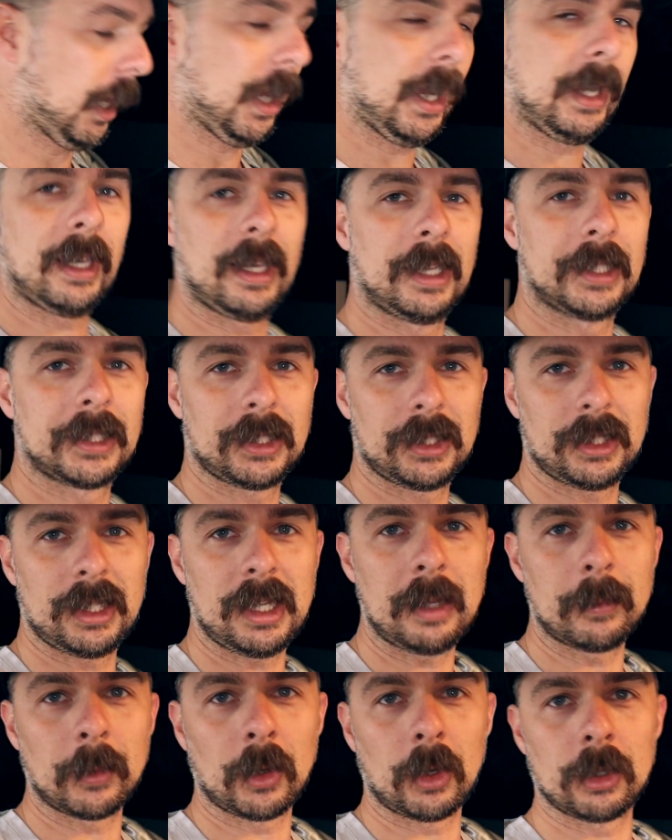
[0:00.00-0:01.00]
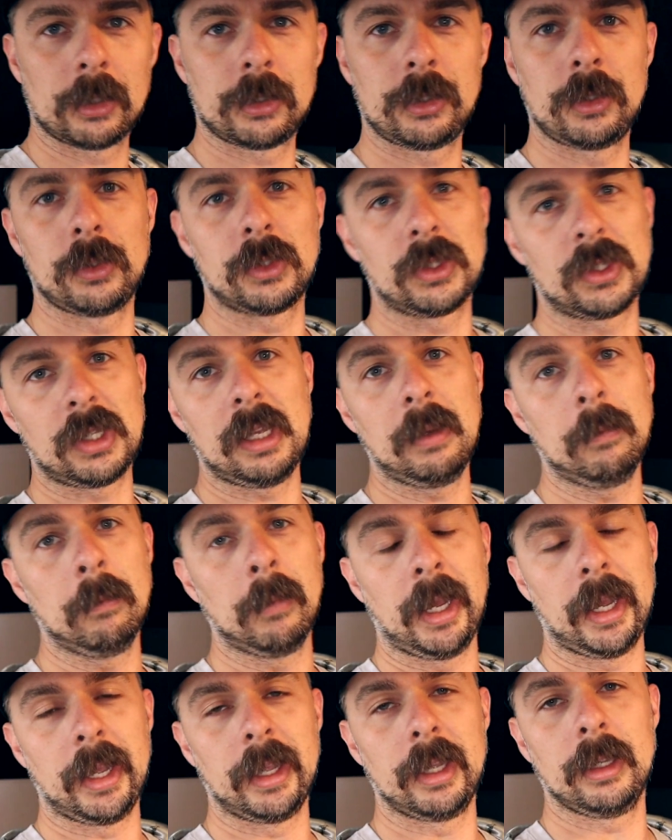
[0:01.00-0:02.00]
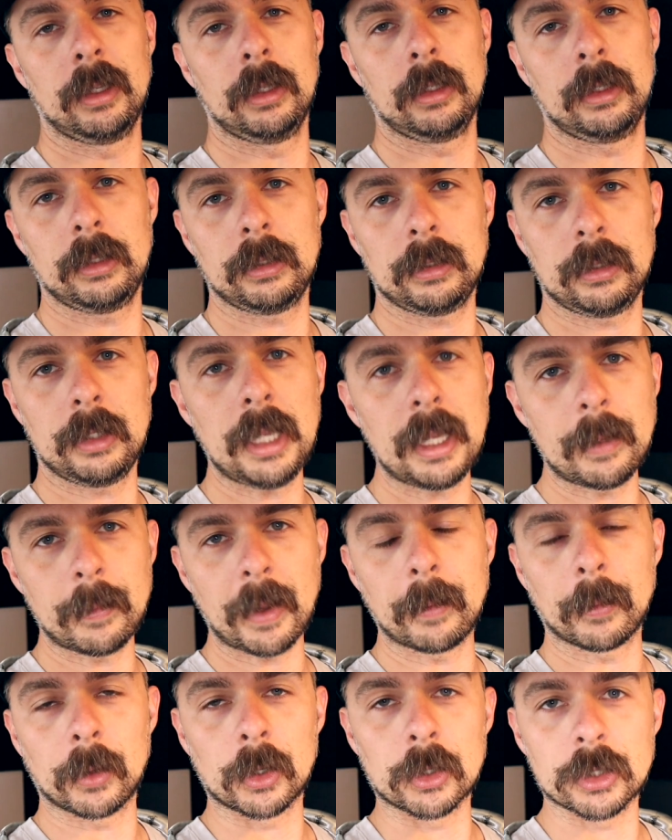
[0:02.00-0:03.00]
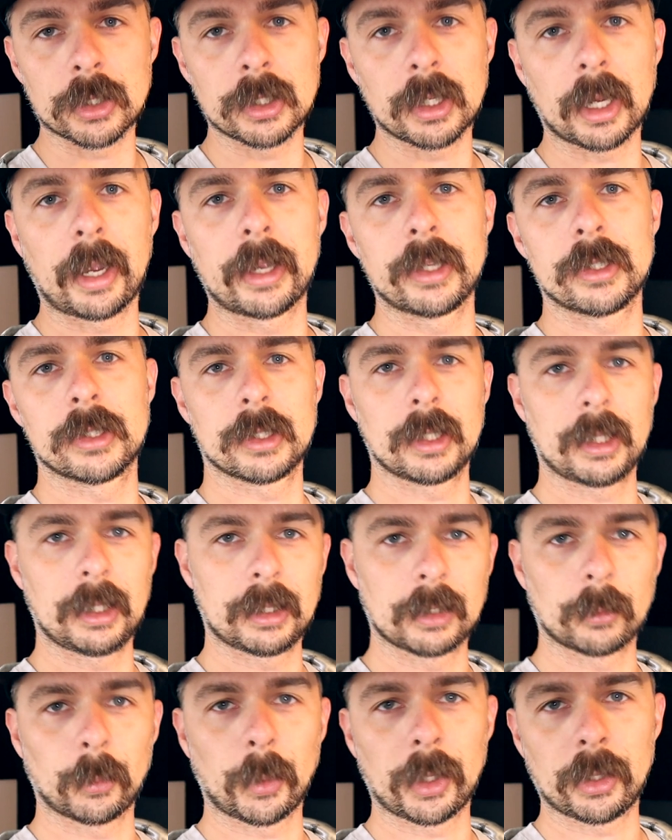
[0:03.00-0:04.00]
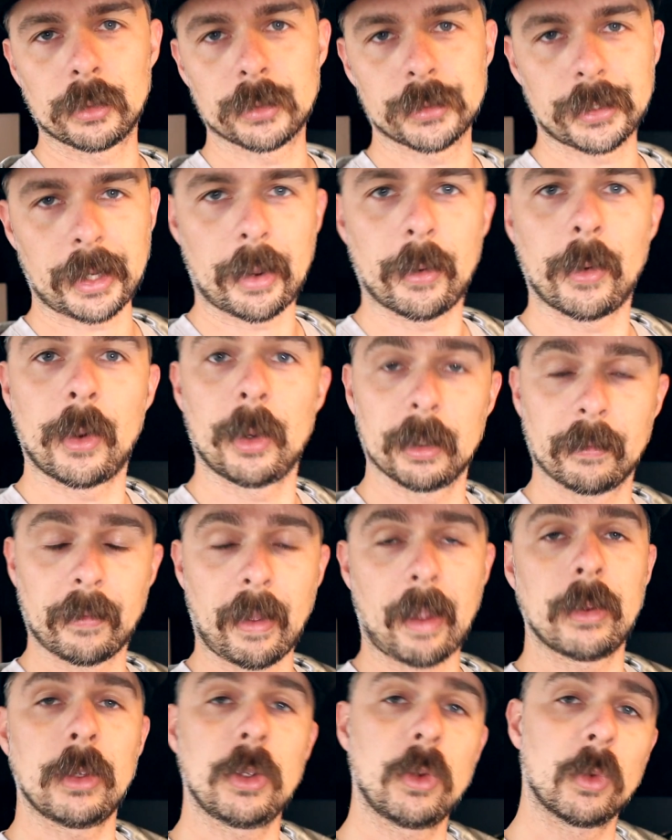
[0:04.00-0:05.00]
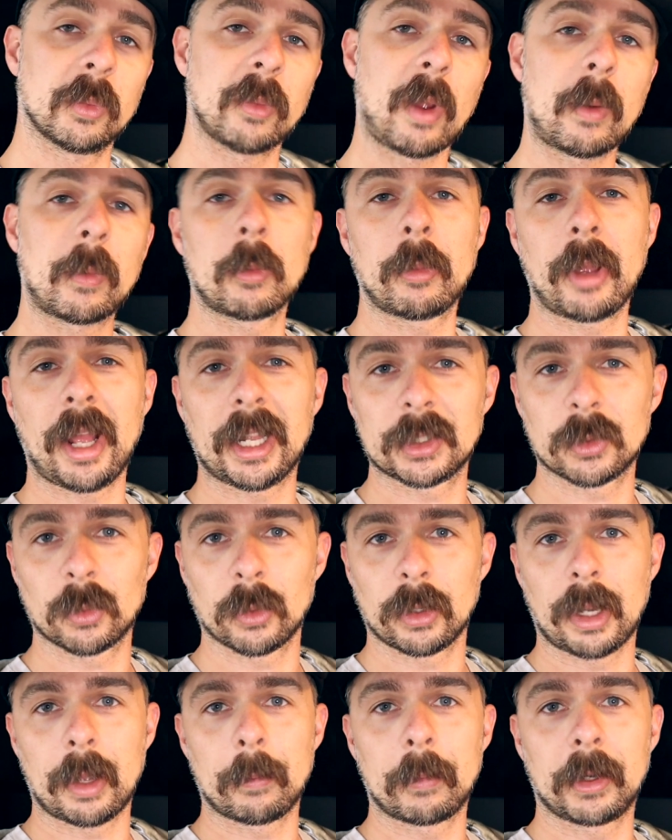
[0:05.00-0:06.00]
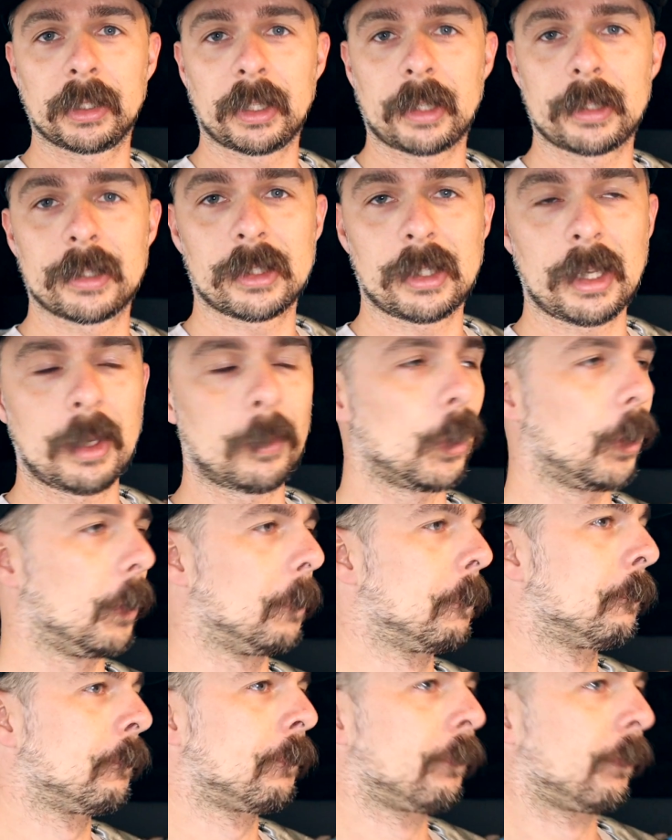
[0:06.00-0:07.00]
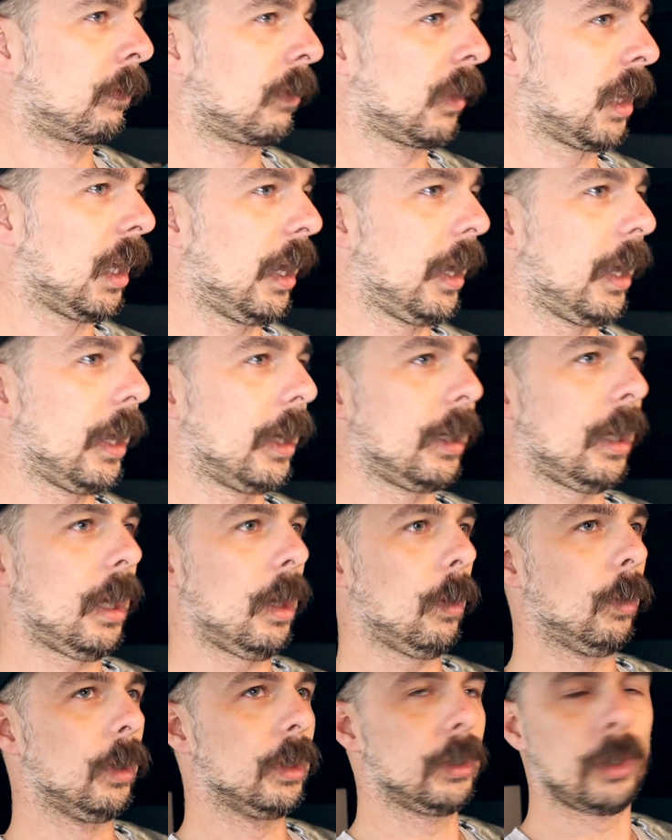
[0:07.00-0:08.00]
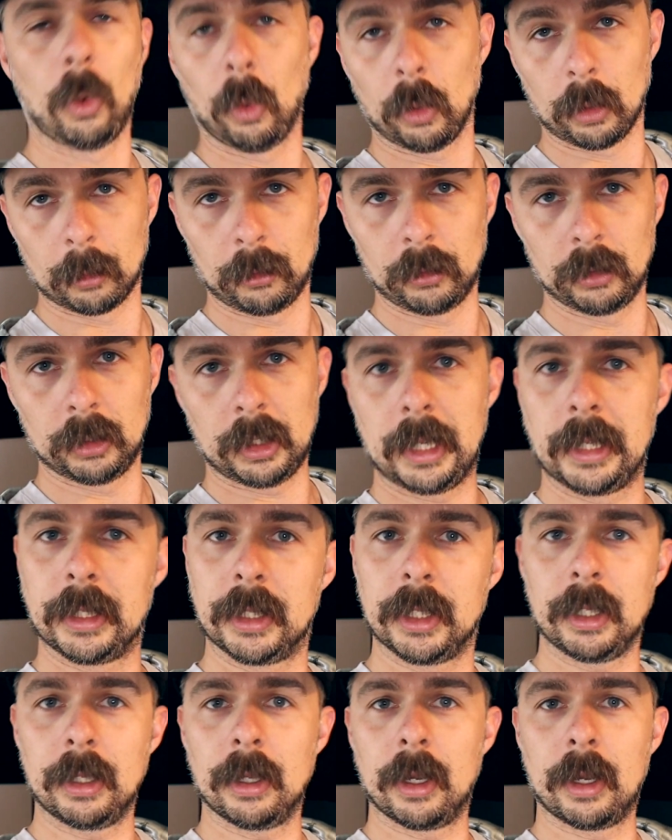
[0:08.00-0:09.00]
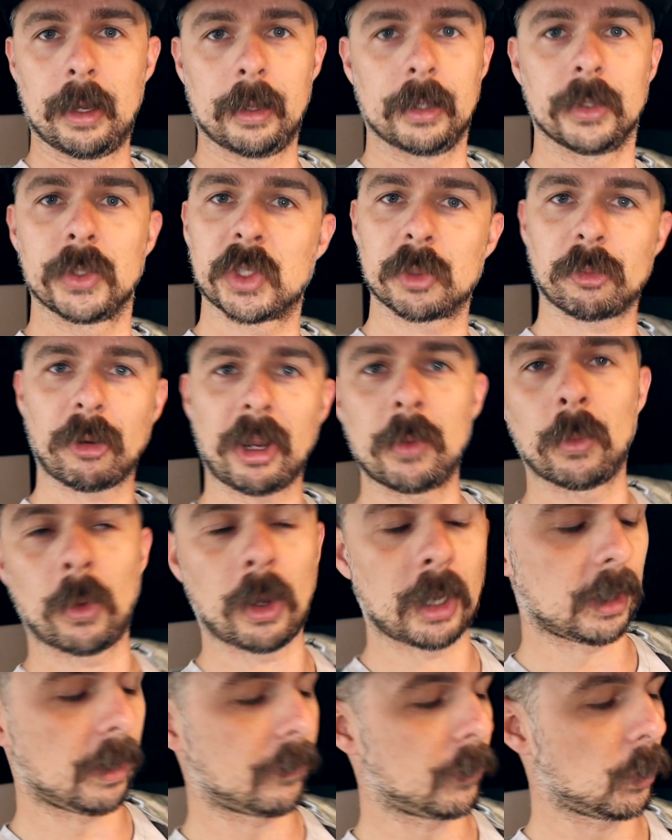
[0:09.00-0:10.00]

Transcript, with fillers: buying a steamer to steam my eBay merchandise to get the wrinkles out, all of that. You remember back to when I bought that steamer and it was horrible. Like the uh, spraying water